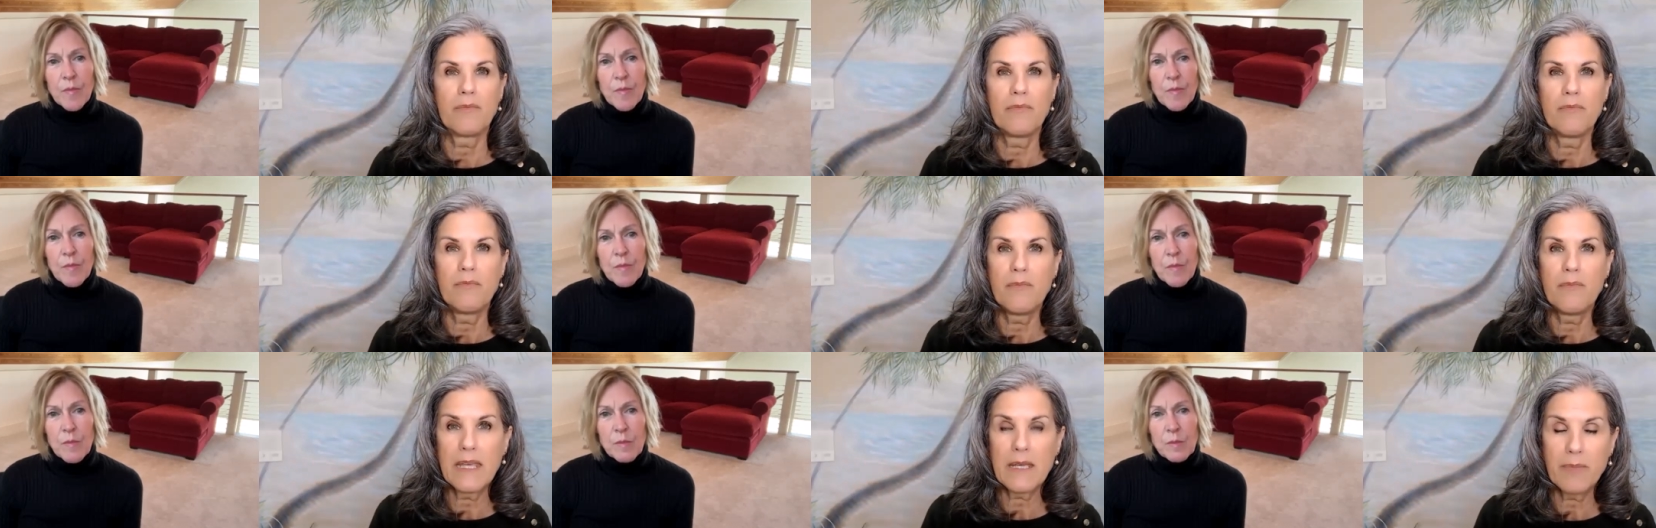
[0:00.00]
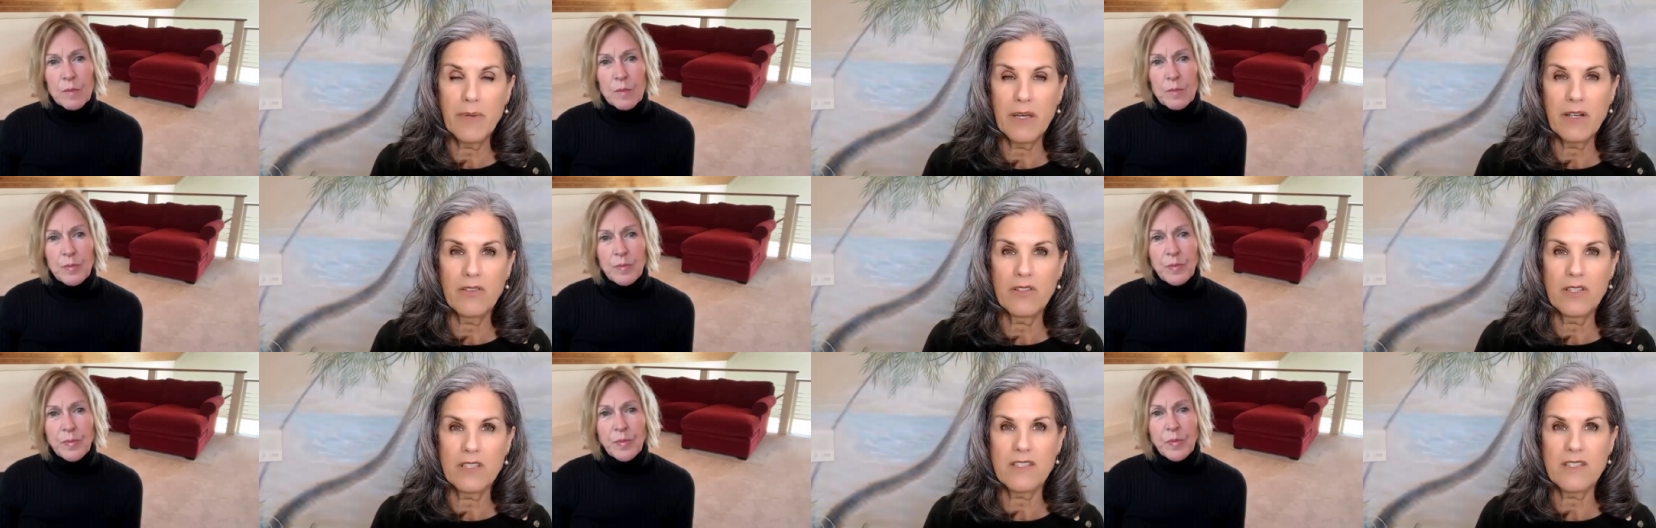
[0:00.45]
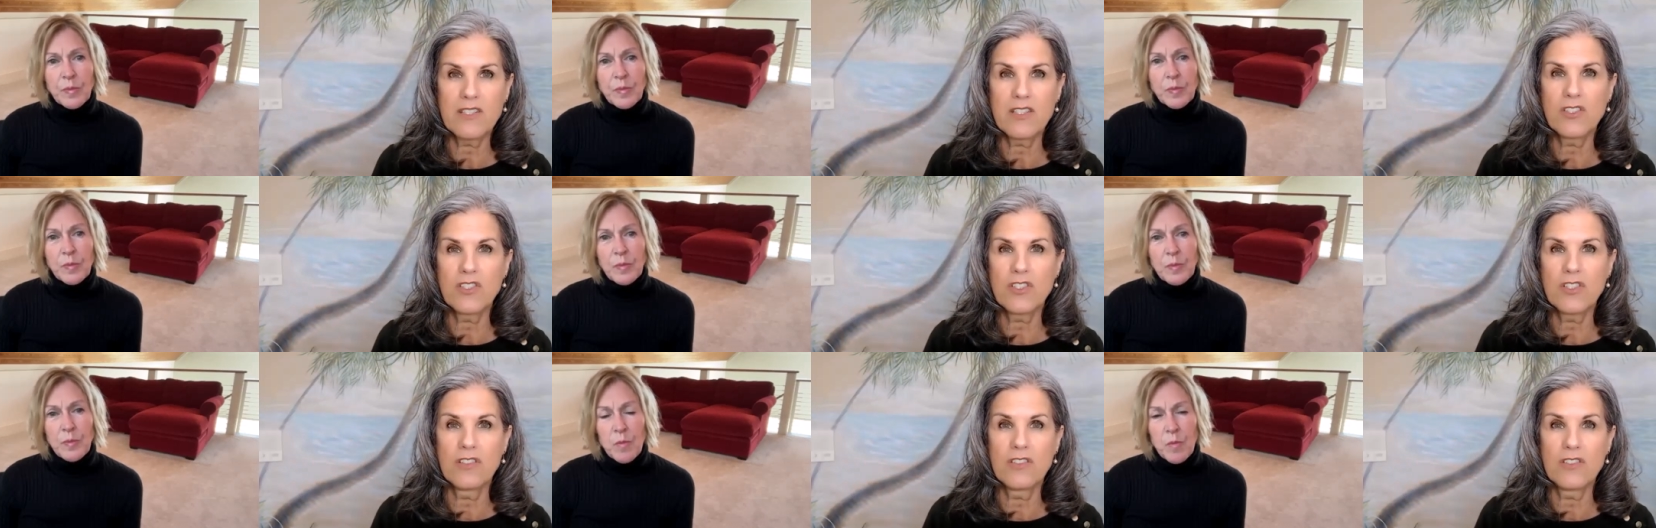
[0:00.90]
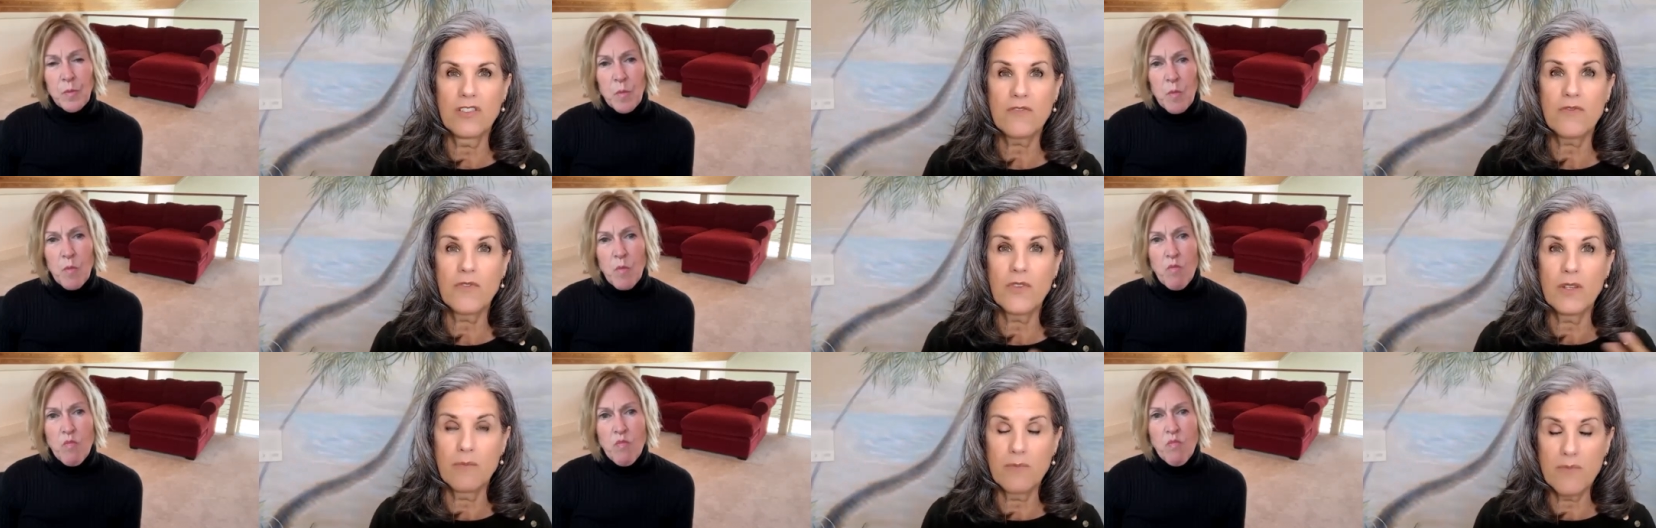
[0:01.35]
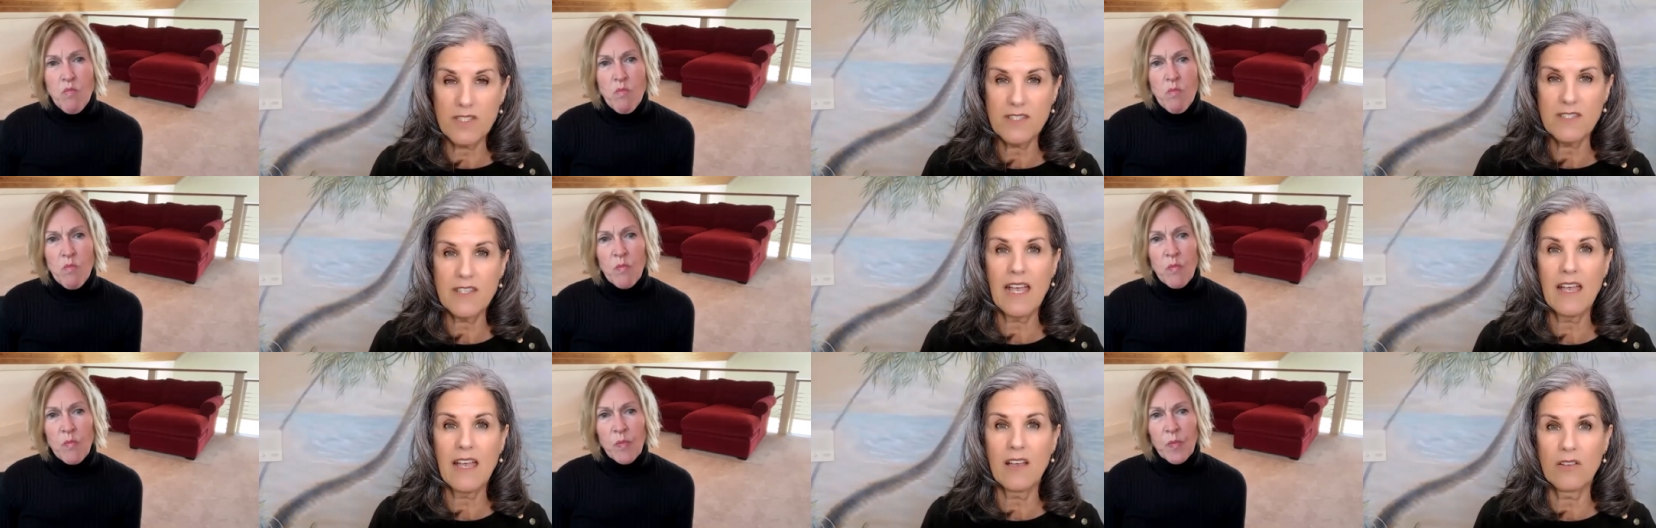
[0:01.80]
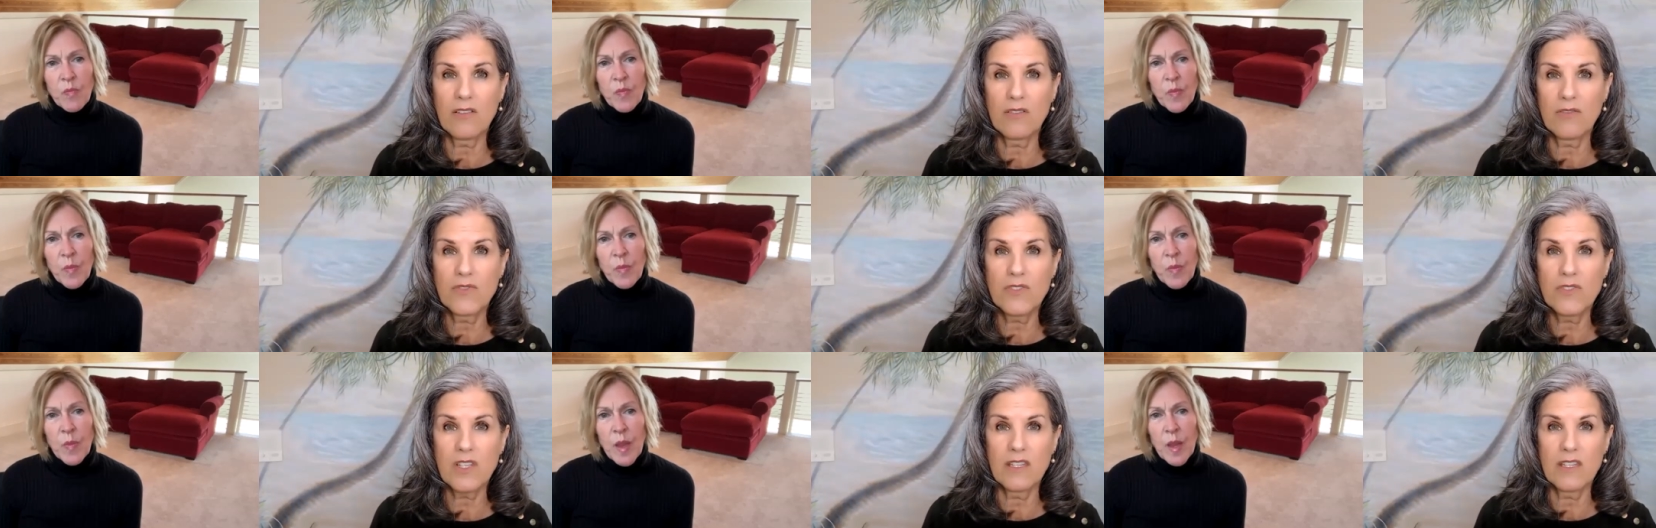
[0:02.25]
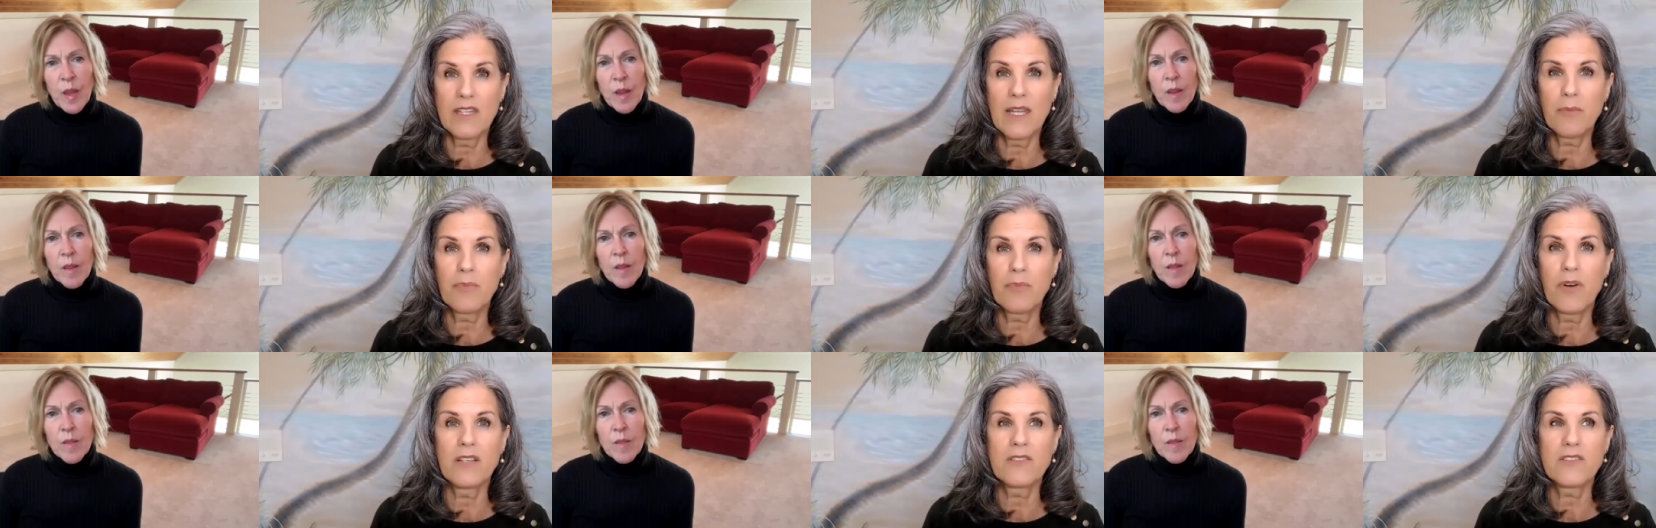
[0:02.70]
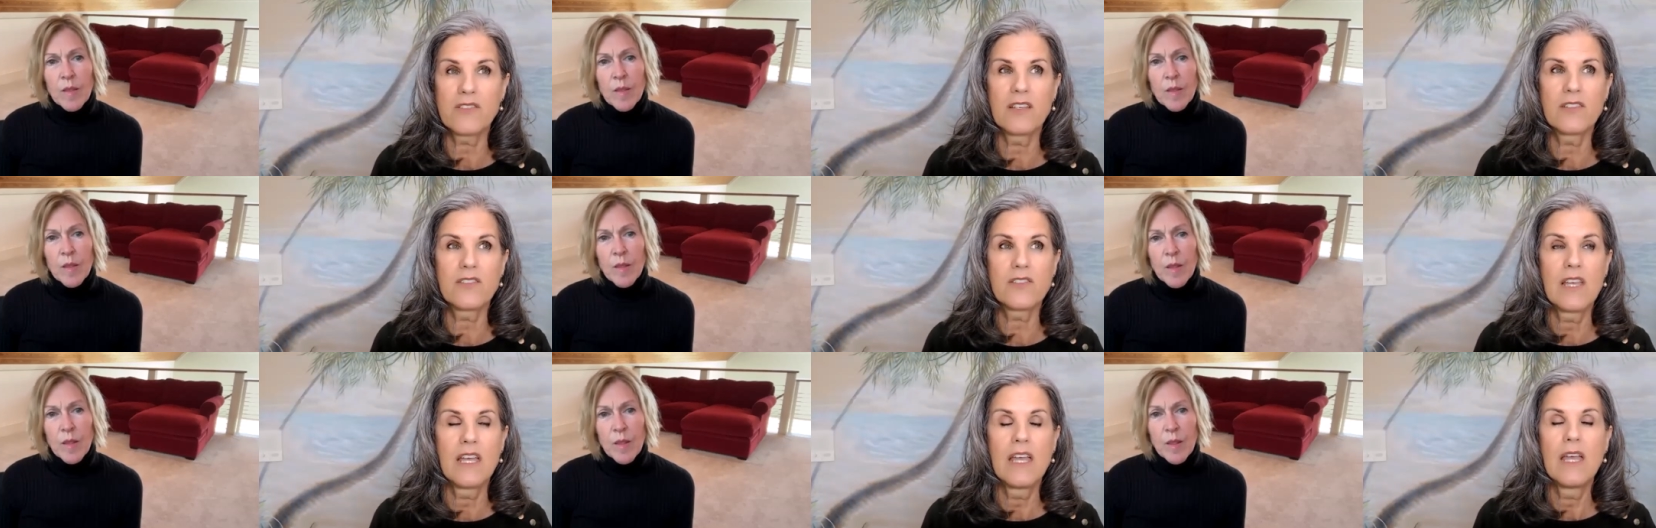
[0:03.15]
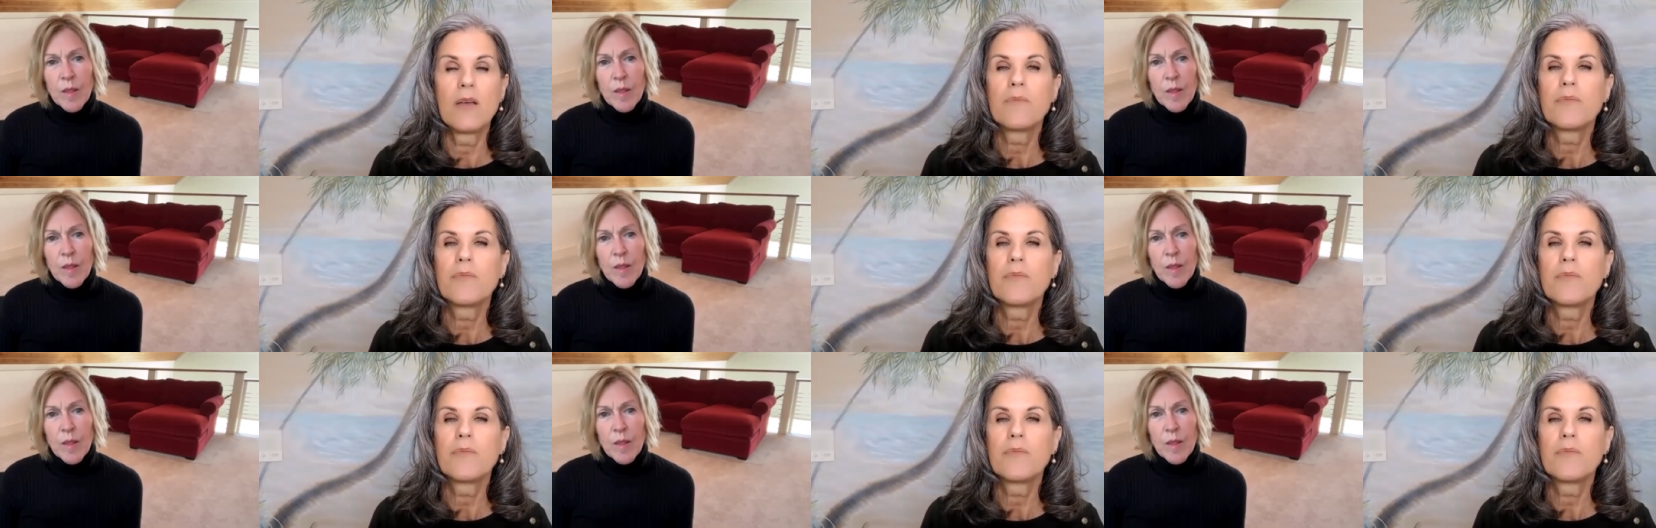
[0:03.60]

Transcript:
Speaker 1: make better decisions for themselves in that process,